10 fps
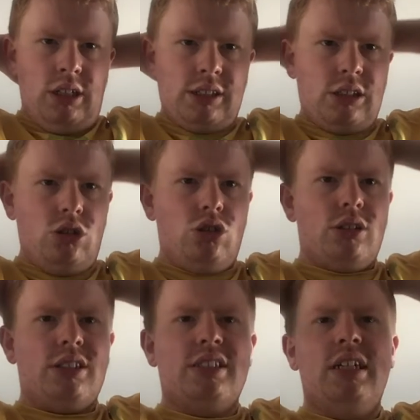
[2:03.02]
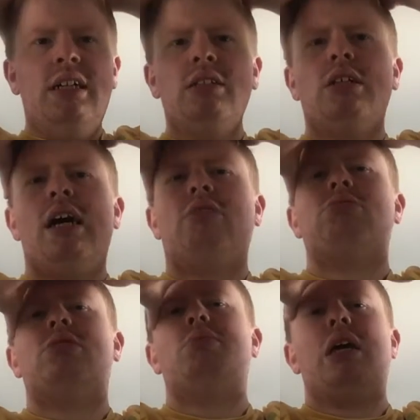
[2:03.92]
hasn't said how
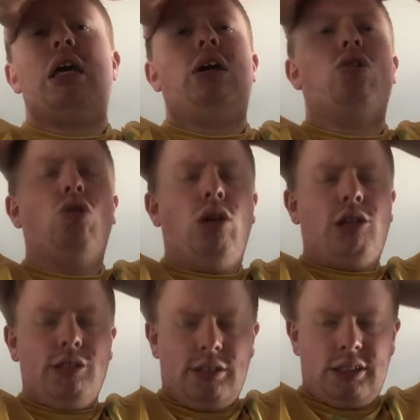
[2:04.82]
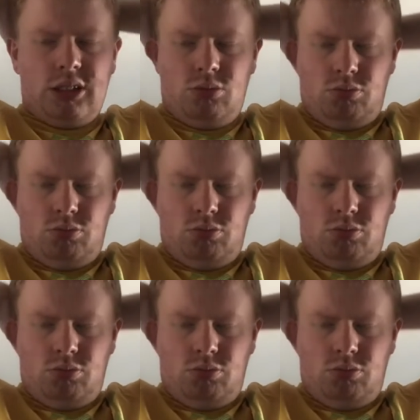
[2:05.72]
to make a Horcrux.